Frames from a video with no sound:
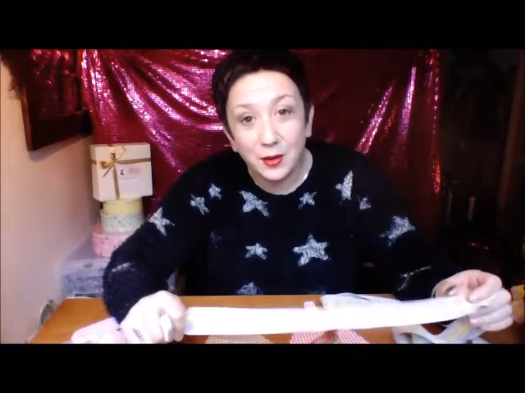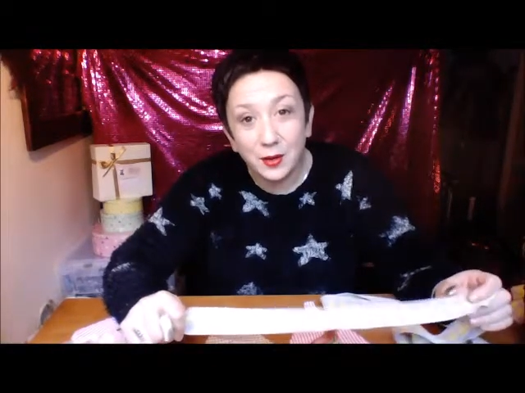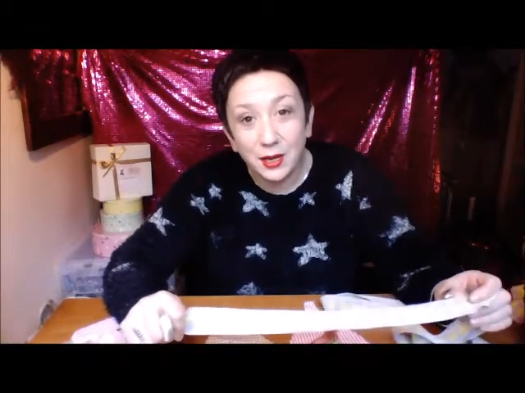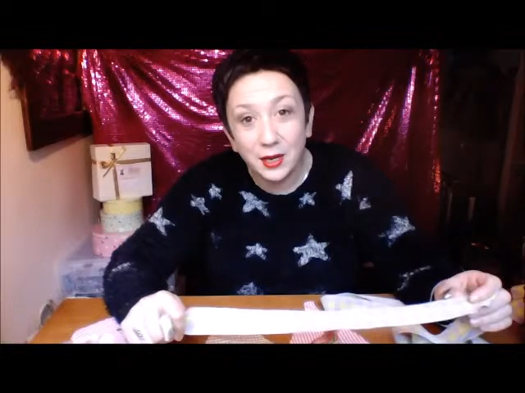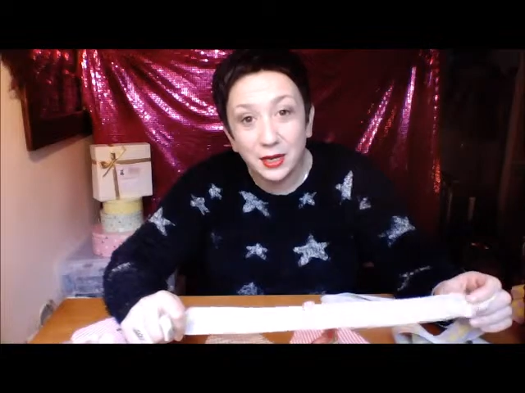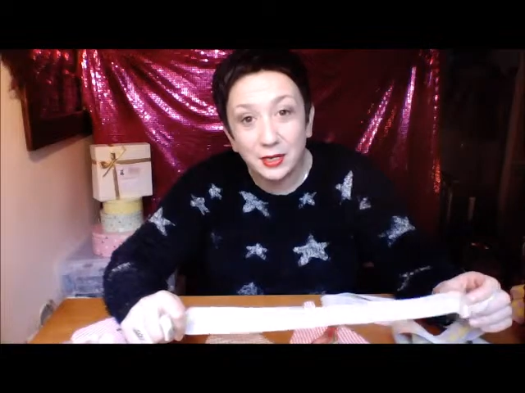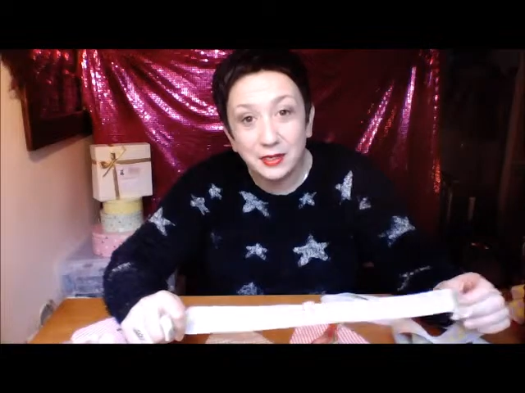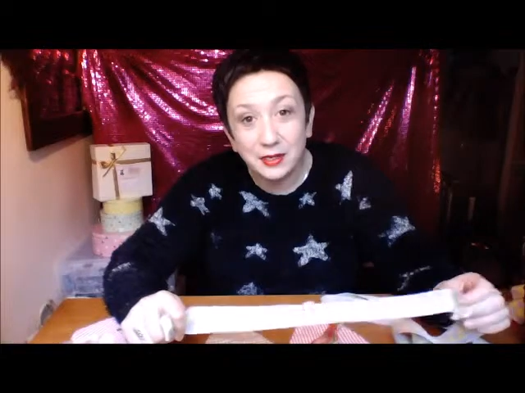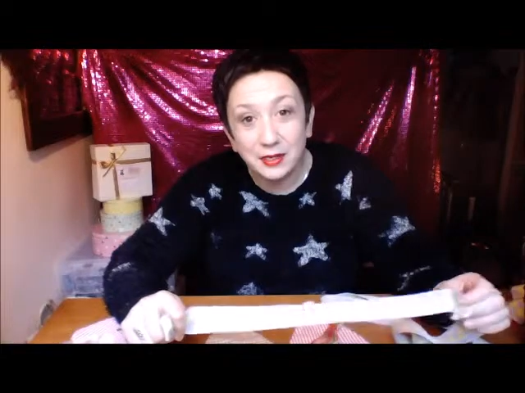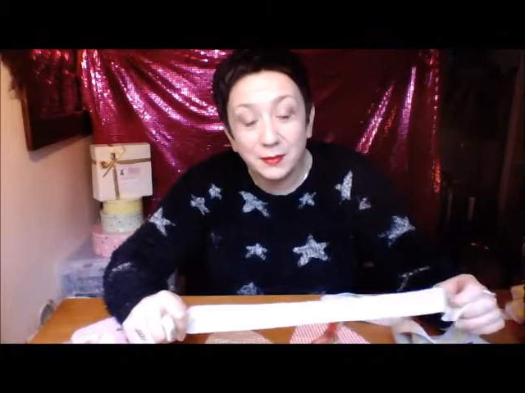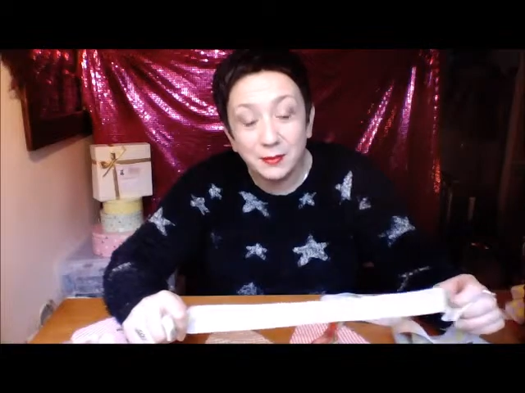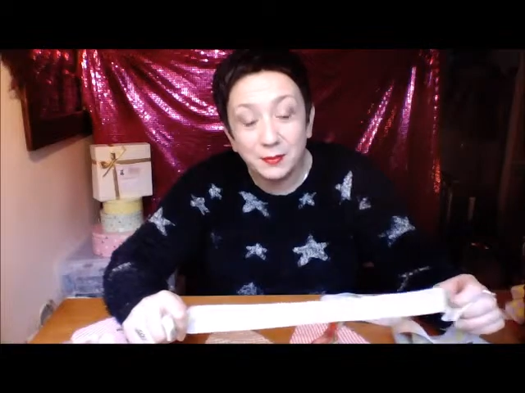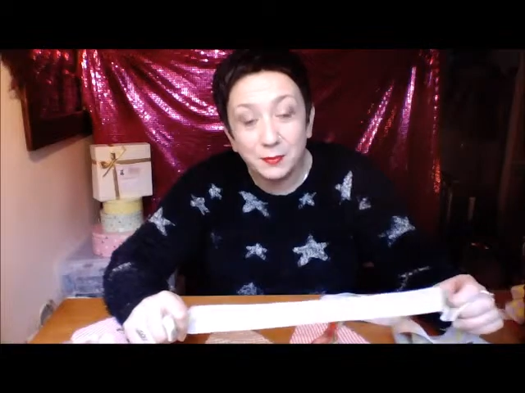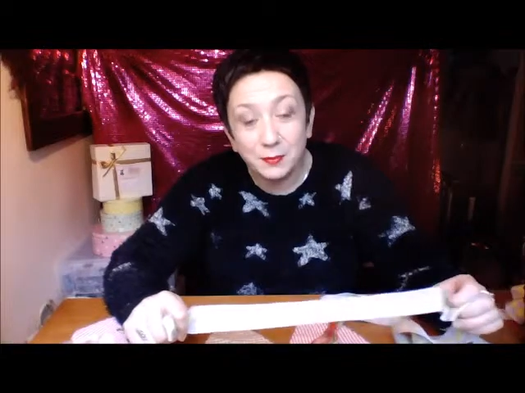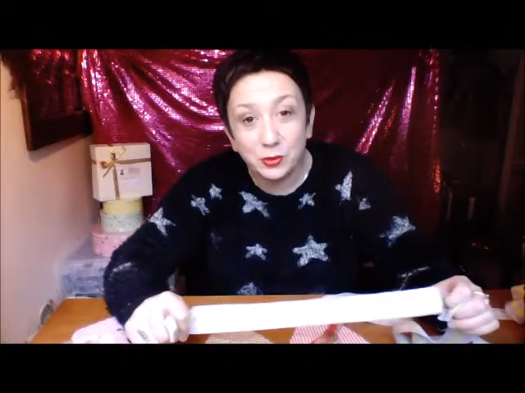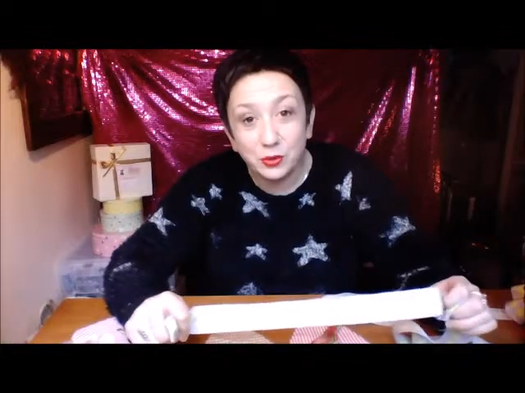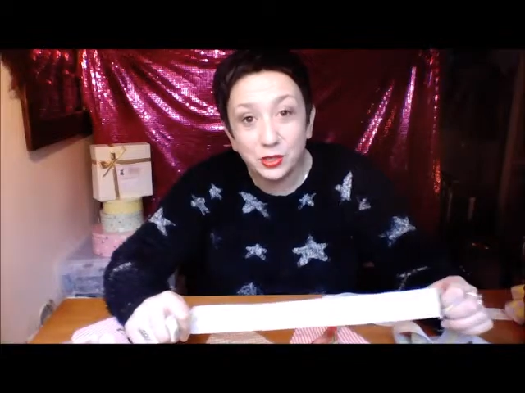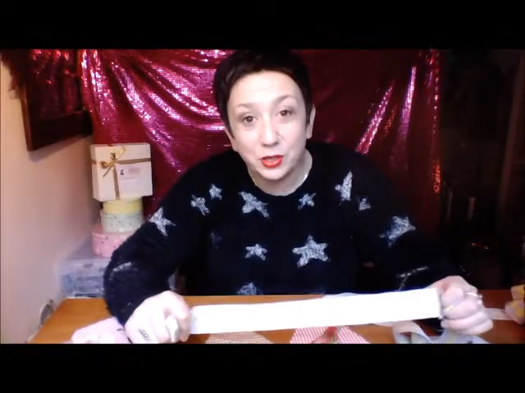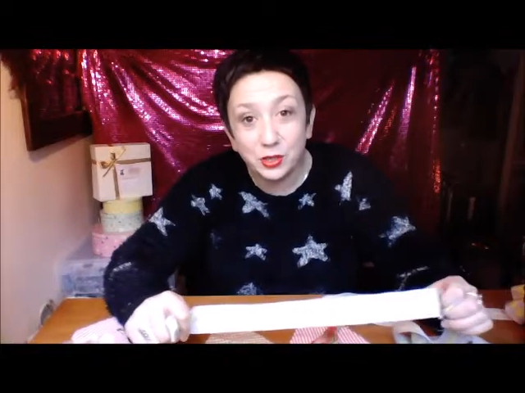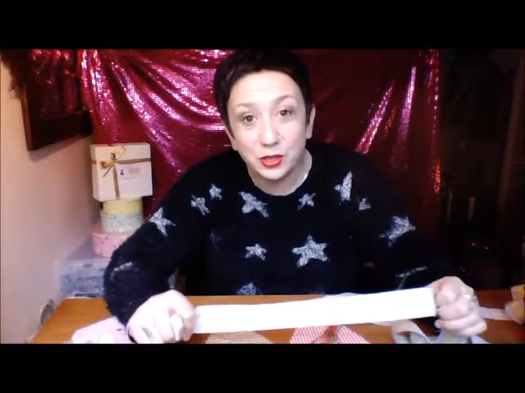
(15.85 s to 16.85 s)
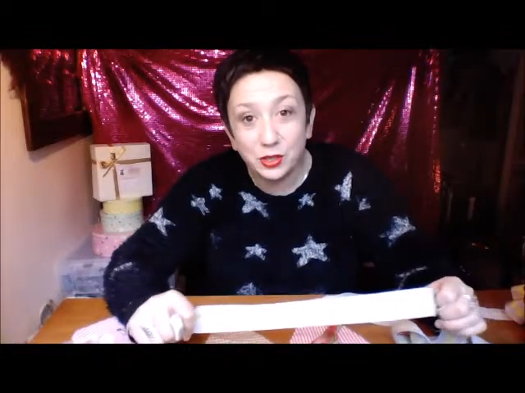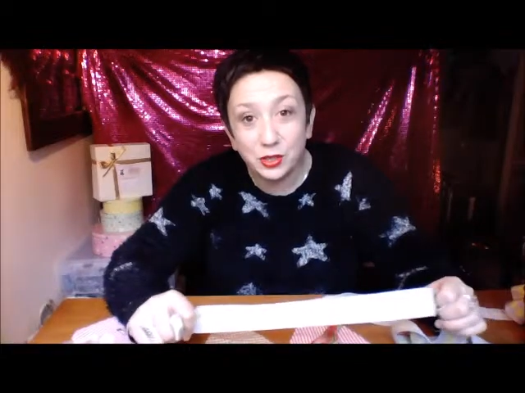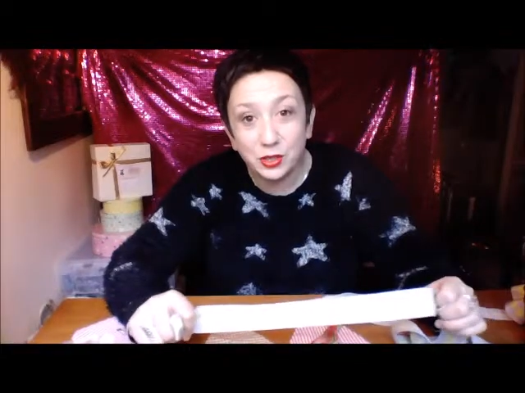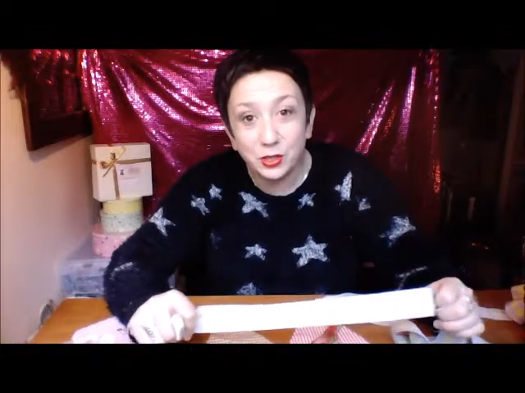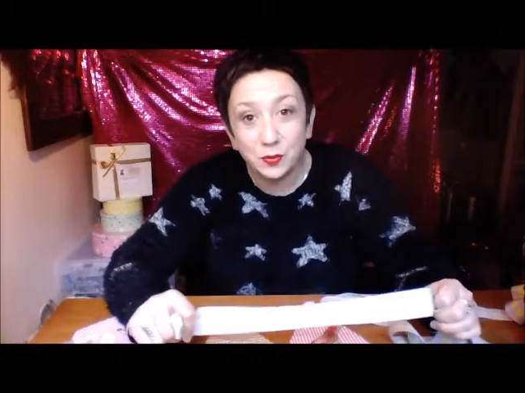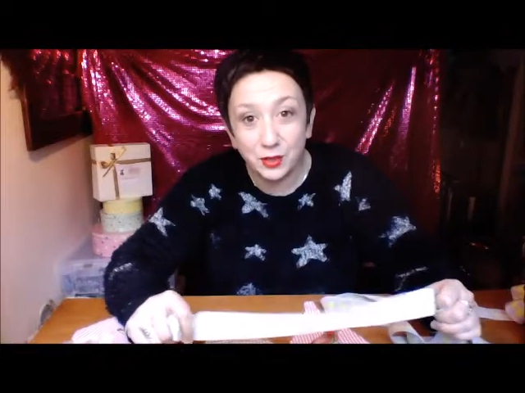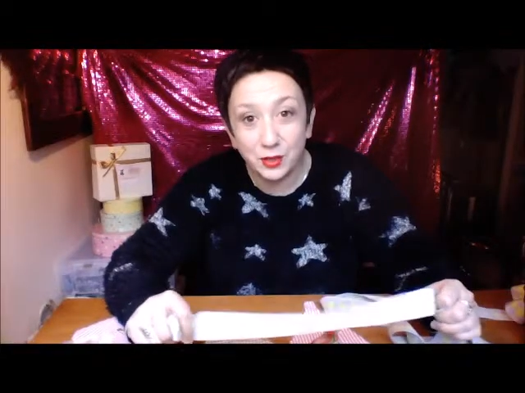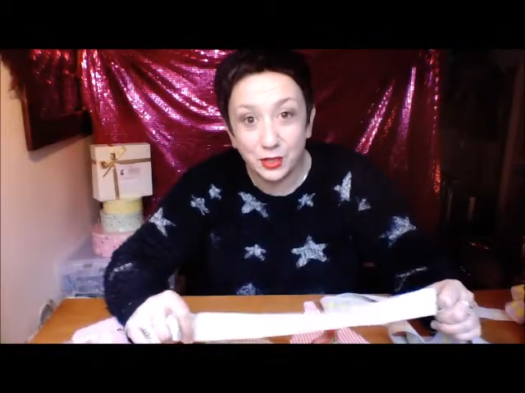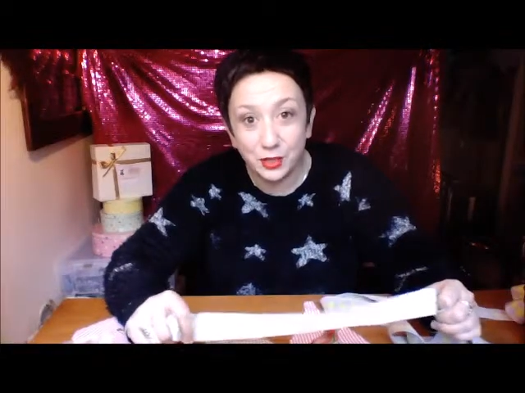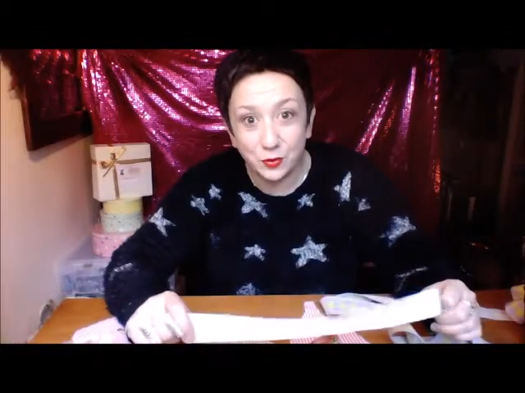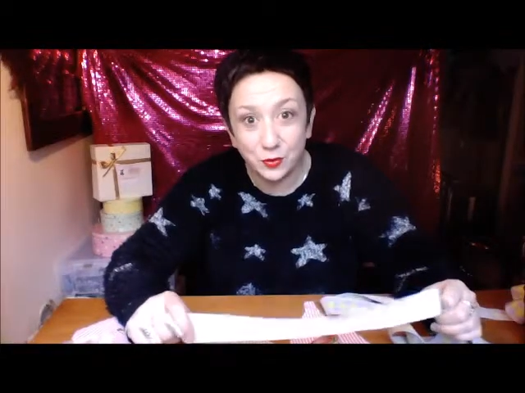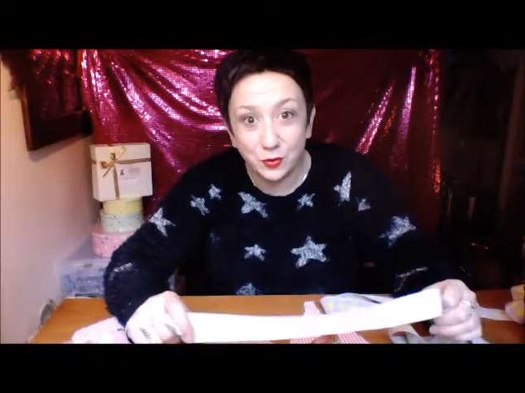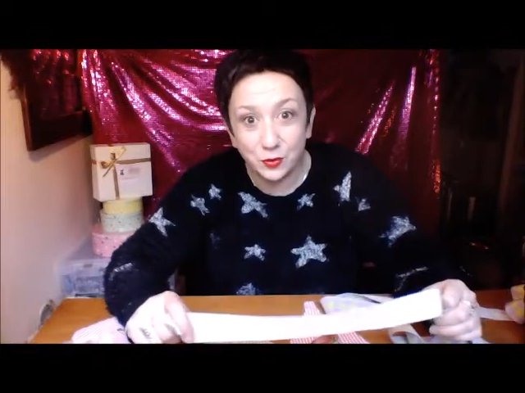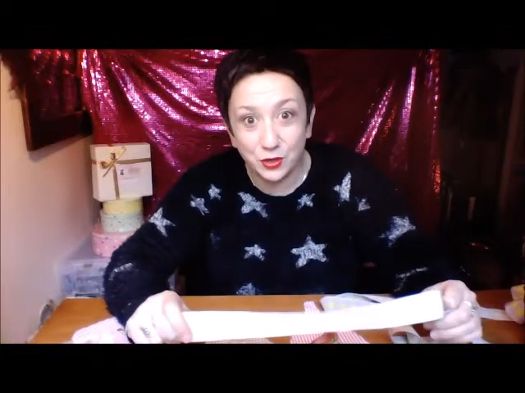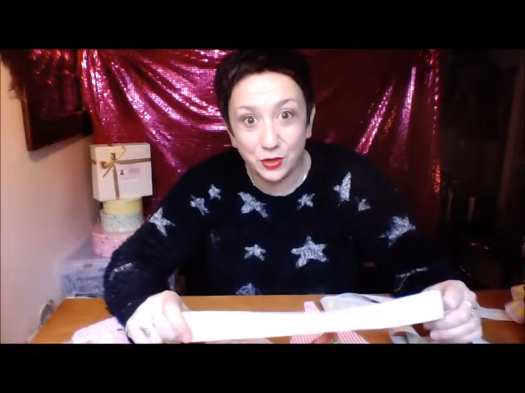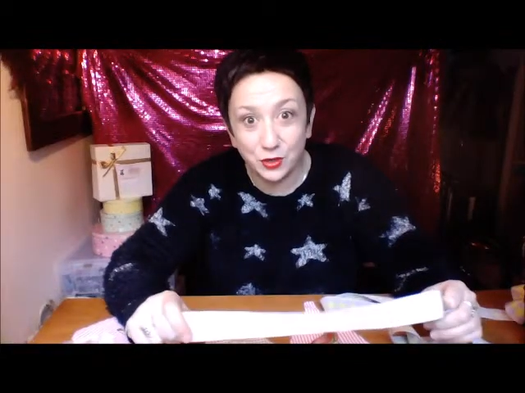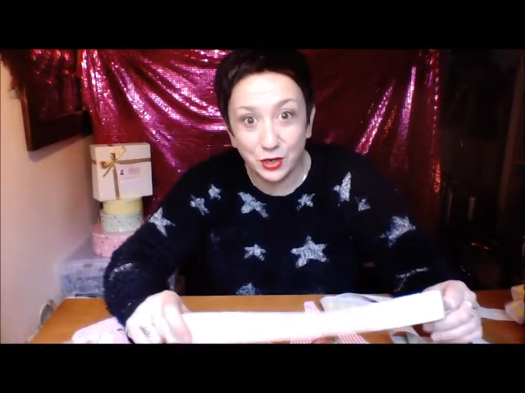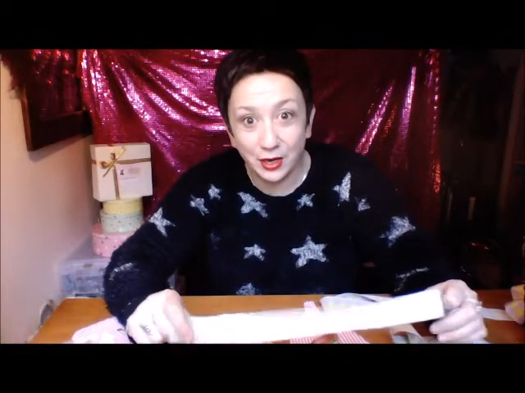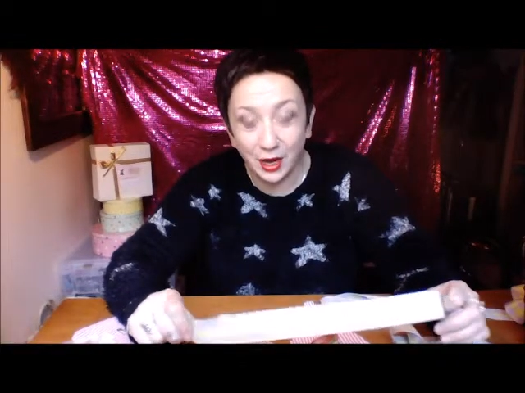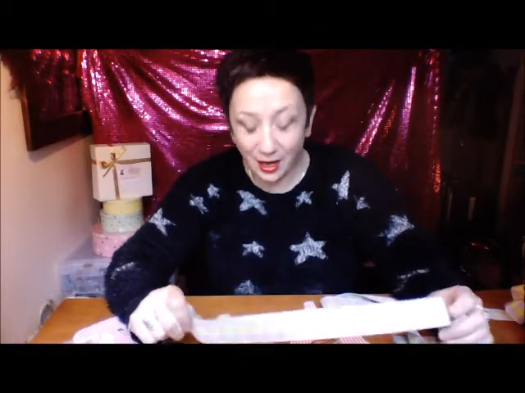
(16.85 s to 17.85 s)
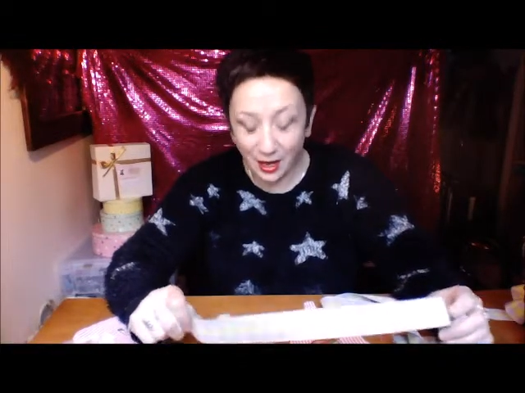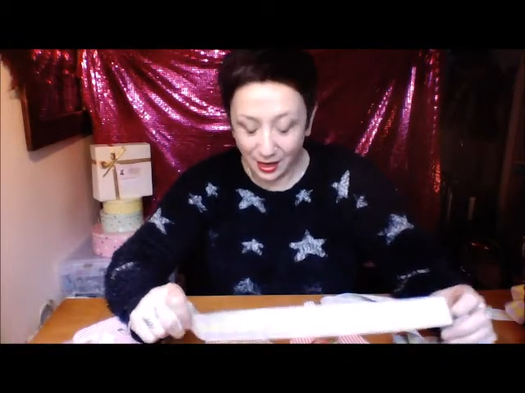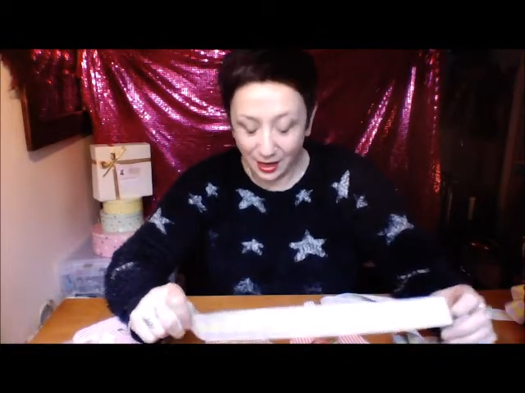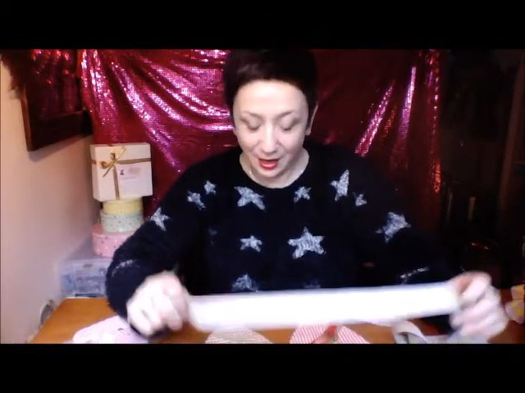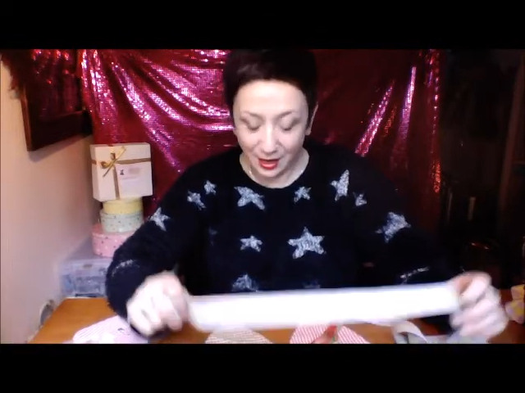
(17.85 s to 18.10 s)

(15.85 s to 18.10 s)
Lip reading: quick and simple to do with children.